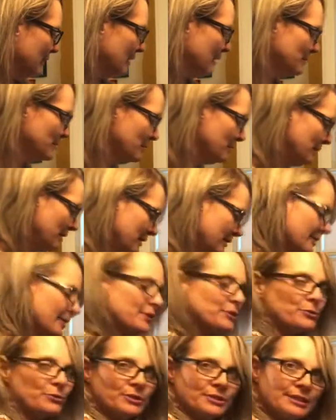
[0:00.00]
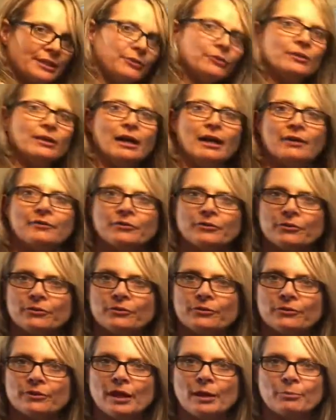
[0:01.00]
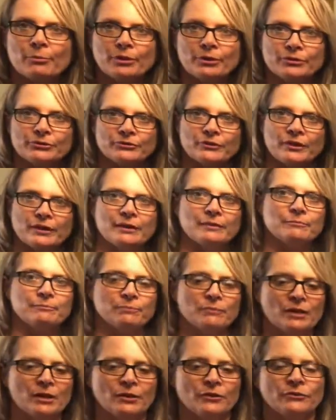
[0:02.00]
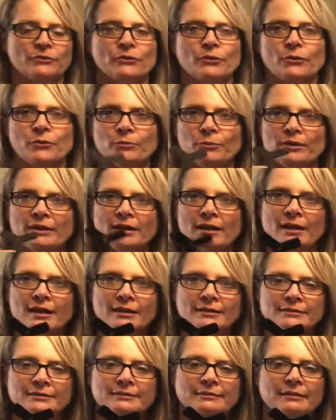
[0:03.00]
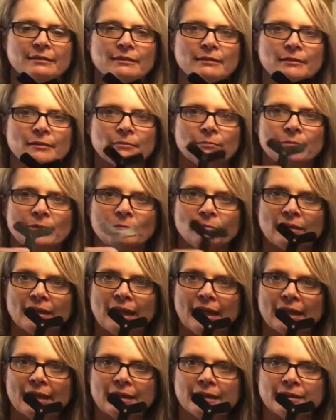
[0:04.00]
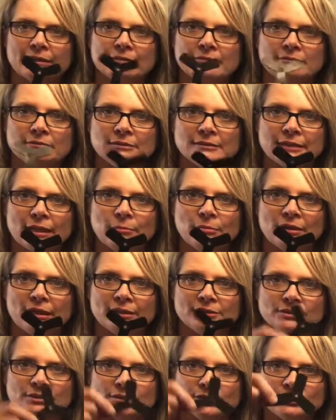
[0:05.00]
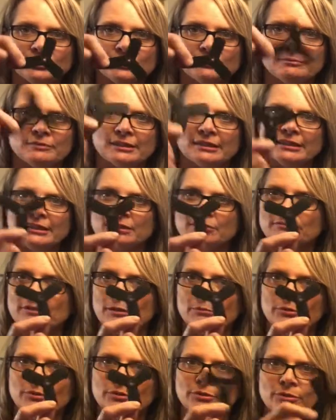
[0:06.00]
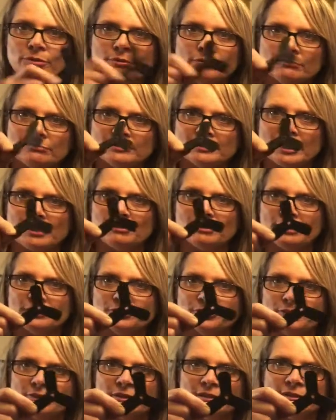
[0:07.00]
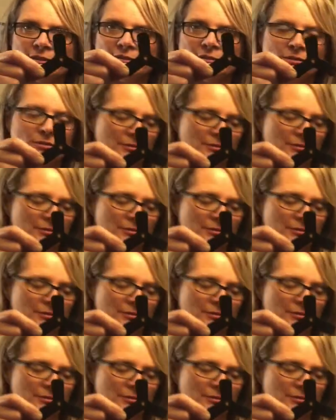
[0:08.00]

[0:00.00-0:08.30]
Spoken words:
some of the accessories that you got in your operator's kit. So we got some black stabilizers. They're kind of rubber stabilizer things,